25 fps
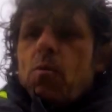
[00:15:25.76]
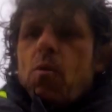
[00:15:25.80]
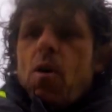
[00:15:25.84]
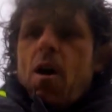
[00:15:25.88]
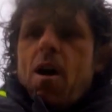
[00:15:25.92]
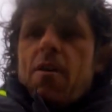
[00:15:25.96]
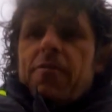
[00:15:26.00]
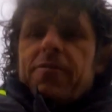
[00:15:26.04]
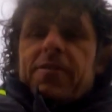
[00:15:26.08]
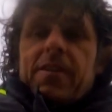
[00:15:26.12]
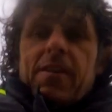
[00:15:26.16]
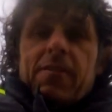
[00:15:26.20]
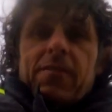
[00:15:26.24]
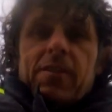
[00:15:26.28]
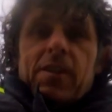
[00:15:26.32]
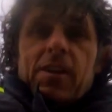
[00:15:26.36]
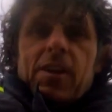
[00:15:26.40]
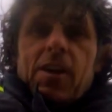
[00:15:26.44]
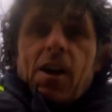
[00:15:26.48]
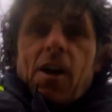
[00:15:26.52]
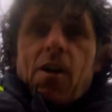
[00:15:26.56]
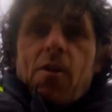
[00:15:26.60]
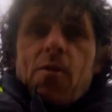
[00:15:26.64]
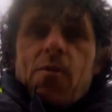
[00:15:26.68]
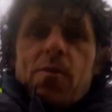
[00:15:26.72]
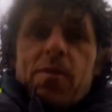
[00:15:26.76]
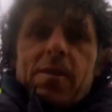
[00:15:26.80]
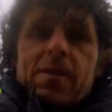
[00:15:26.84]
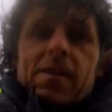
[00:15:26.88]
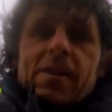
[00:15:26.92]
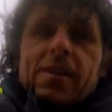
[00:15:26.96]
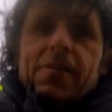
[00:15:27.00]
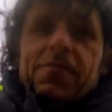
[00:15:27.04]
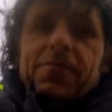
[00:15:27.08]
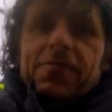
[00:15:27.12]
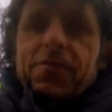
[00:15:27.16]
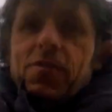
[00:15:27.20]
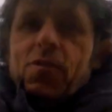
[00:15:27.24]
worth giving a go
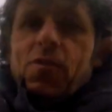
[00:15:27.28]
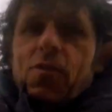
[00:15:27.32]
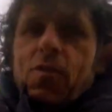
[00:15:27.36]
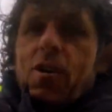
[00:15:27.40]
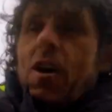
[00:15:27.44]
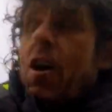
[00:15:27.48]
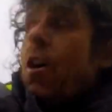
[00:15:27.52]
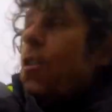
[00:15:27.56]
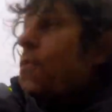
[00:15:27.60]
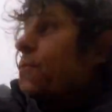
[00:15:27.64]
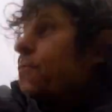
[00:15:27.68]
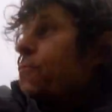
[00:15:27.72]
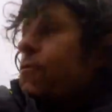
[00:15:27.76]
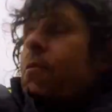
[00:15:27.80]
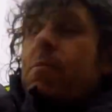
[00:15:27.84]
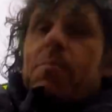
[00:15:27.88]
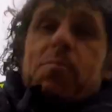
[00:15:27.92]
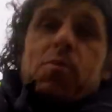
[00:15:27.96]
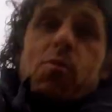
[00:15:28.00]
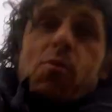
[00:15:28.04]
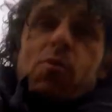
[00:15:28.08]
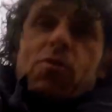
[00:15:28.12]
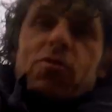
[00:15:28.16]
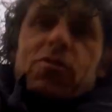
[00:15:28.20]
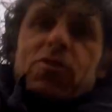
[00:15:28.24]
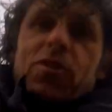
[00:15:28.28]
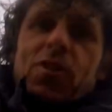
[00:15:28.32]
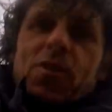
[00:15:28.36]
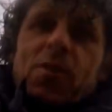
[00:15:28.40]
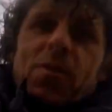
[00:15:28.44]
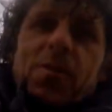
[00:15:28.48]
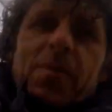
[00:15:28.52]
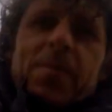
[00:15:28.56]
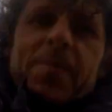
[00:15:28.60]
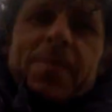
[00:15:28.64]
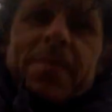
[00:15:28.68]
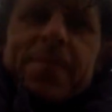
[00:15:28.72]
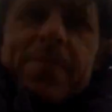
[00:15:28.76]
if you're over in
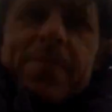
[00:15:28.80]
Portugal.